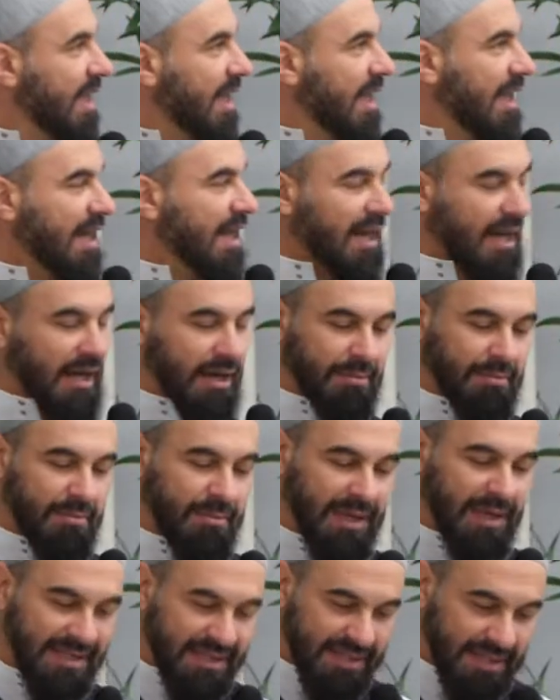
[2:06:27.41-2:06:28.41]

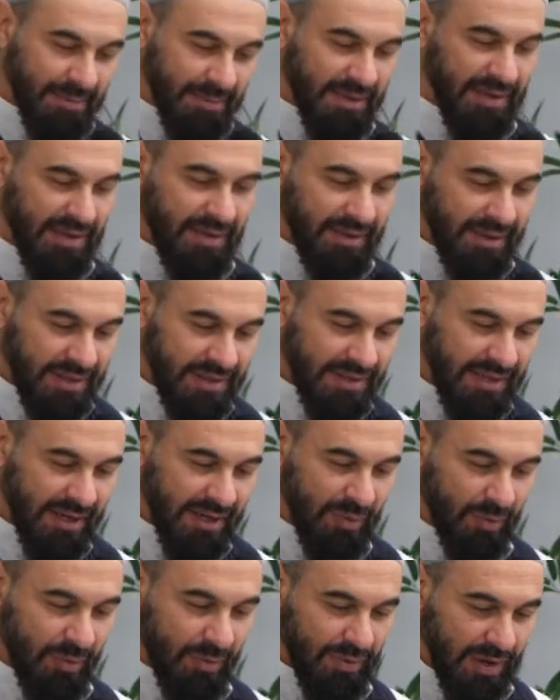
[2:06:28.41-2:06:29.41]
and some of the things that
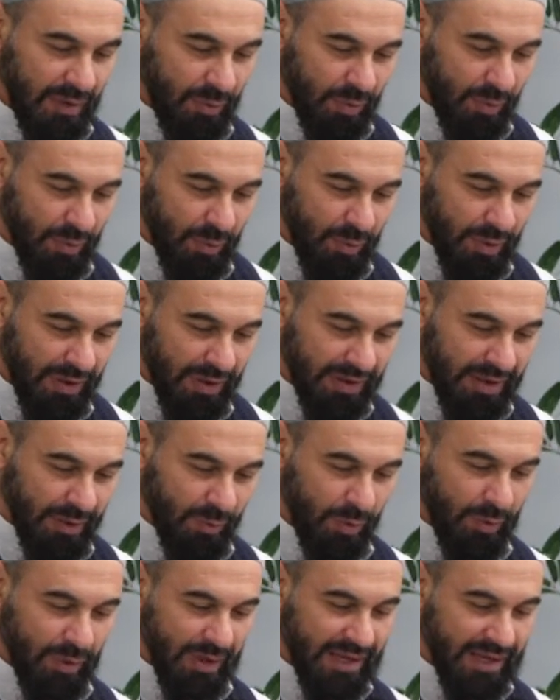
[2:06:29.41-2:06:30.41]
we
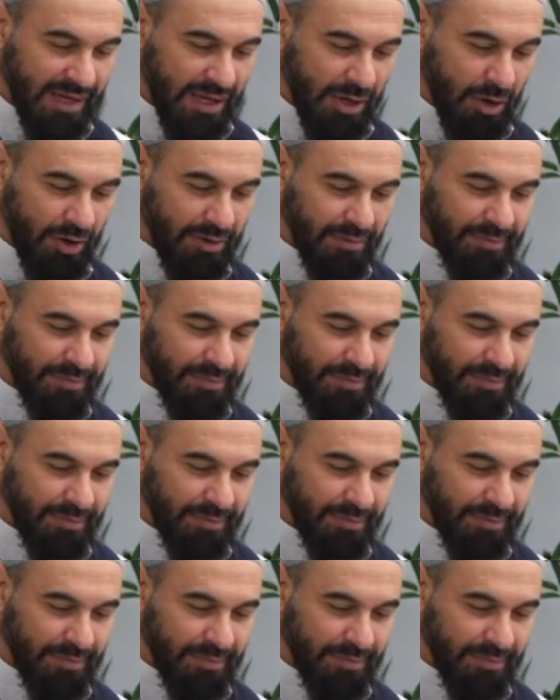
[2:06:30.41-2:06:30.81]
were hitting on,